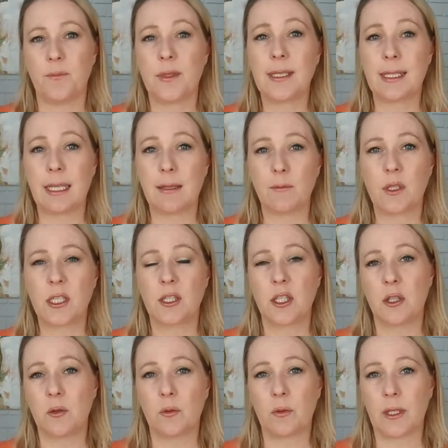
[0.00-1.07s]
seemed
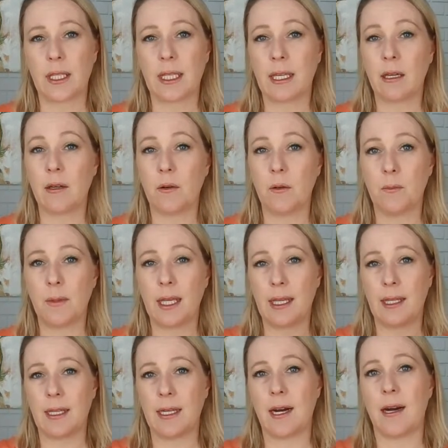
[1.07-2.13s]
to really home
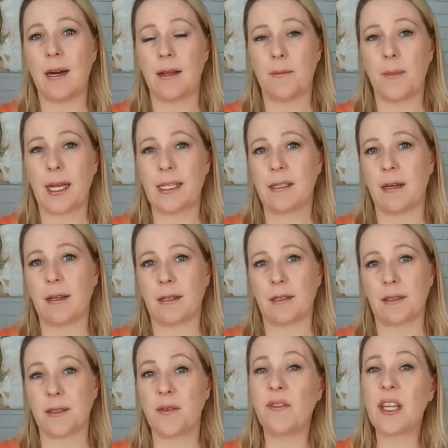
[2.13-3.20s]
in on my
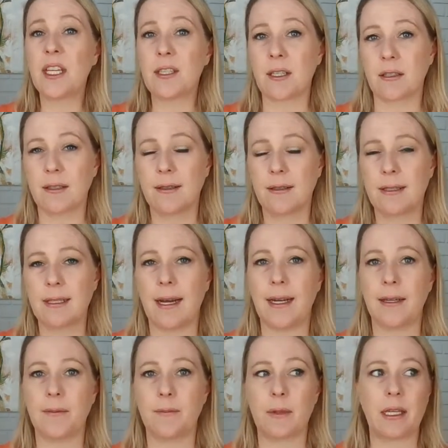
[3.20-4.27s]
daughter's fears,
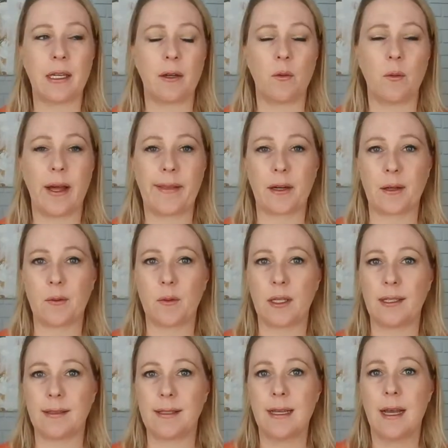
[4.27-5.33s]
whether it
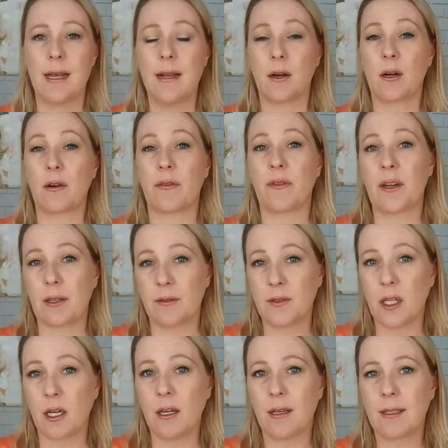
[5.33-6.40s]
was her fear of
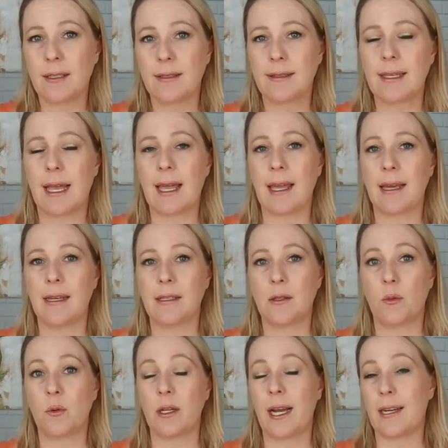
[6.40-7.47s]
dogs, and
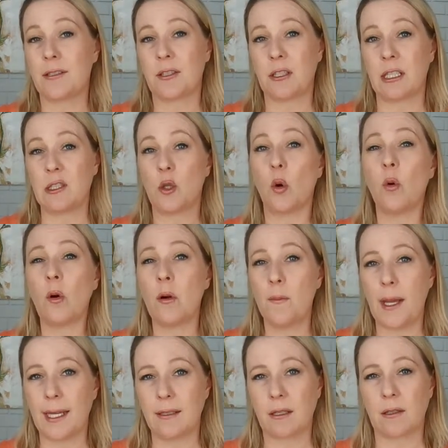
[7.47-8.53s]
would actually
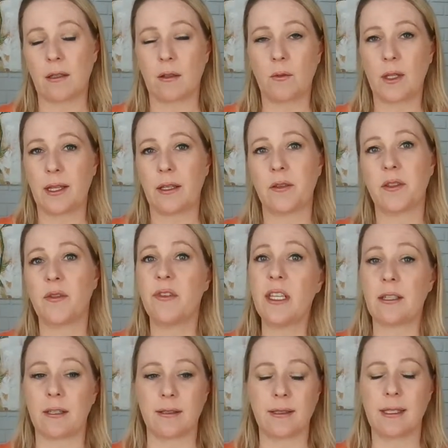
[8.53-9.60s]
torment her with those
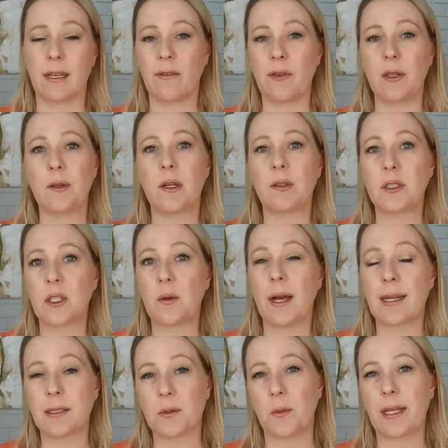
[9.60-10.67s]
fears. If you don't do
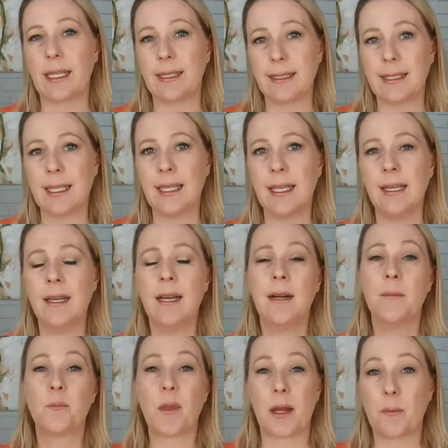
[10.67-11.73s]
X, Y, and Z,
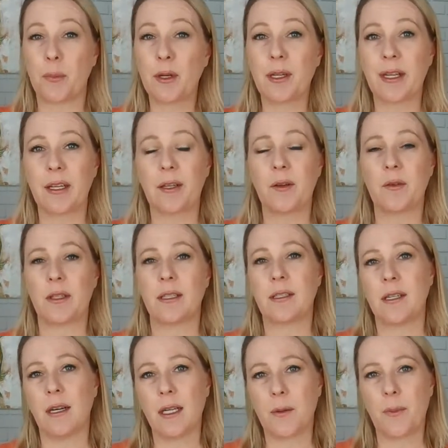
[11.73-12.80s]
I'm putting you in the
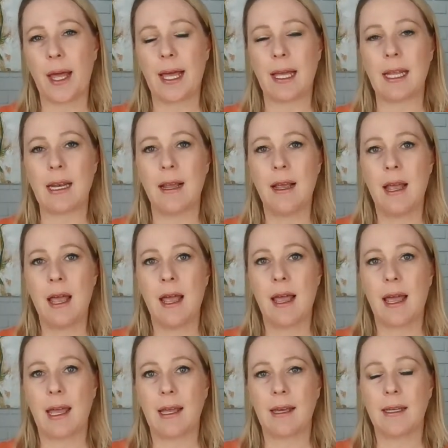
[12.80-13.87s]
dog pen.
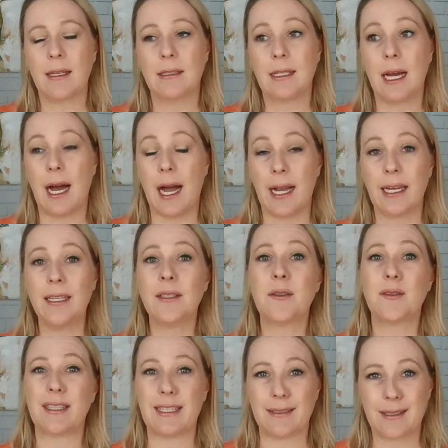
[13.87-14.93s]
And I
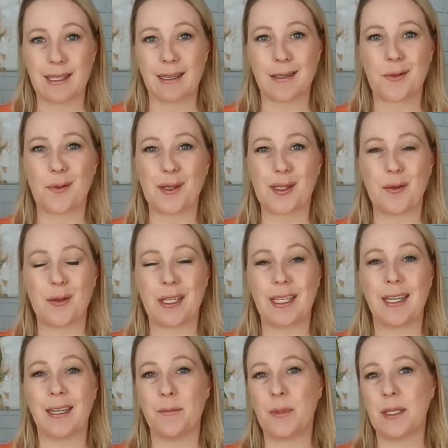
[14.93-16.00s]
knew these things were going
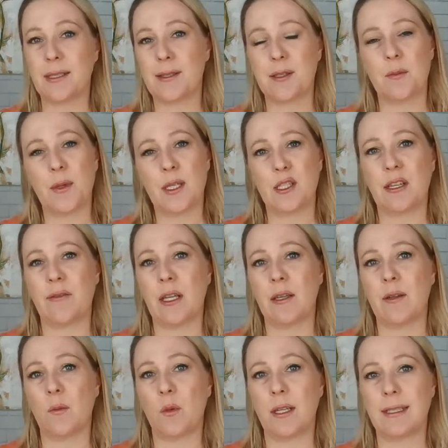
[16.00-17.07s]
on, but so much of
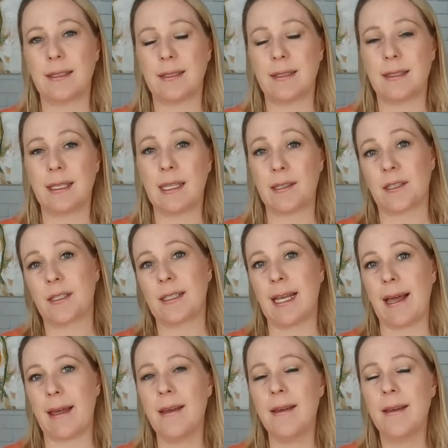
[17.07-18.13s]
it was
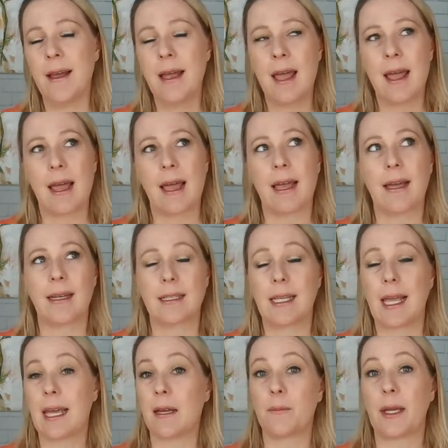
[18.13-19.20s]
hearsay and
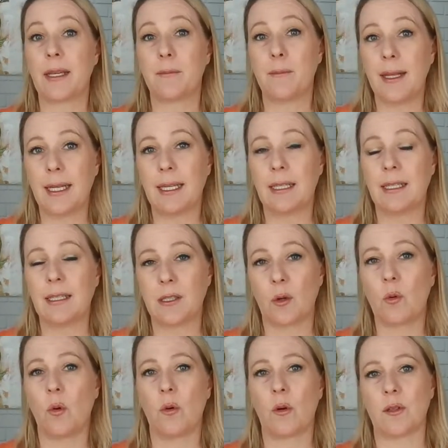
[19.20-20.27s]
can't be admitted into
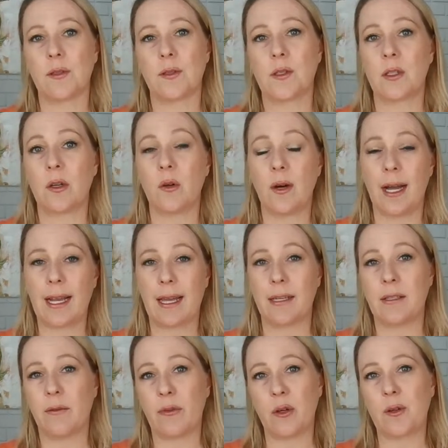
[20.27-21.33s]
court. So I
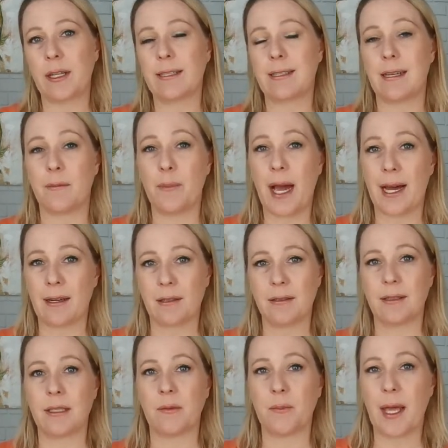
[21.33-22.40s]
had to focus on
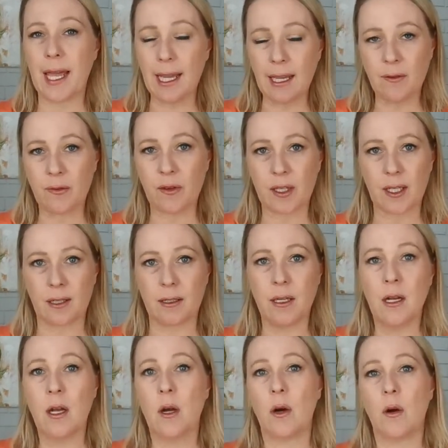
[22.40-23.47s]
patterns of behavior
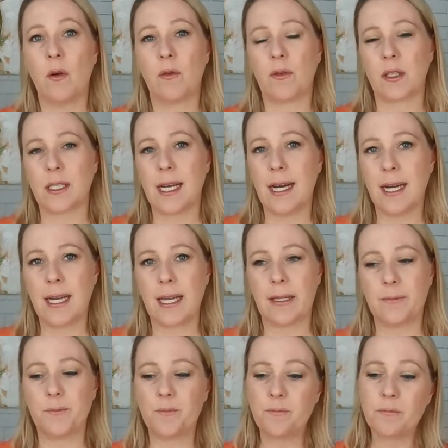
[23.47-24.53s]
over
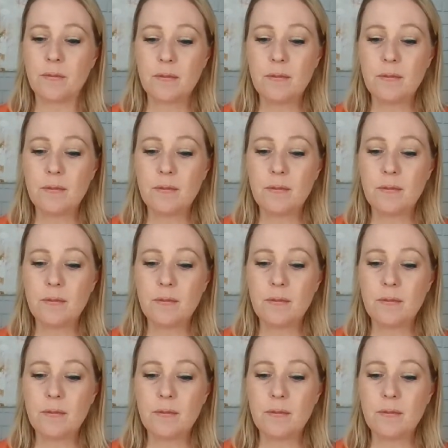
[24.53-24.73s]
time,